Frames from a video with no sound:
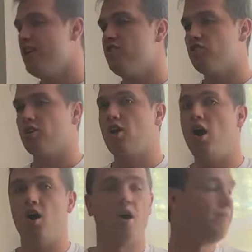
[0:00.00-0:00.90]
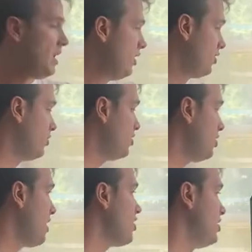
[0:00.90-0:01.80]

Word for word: in each car. So to do that,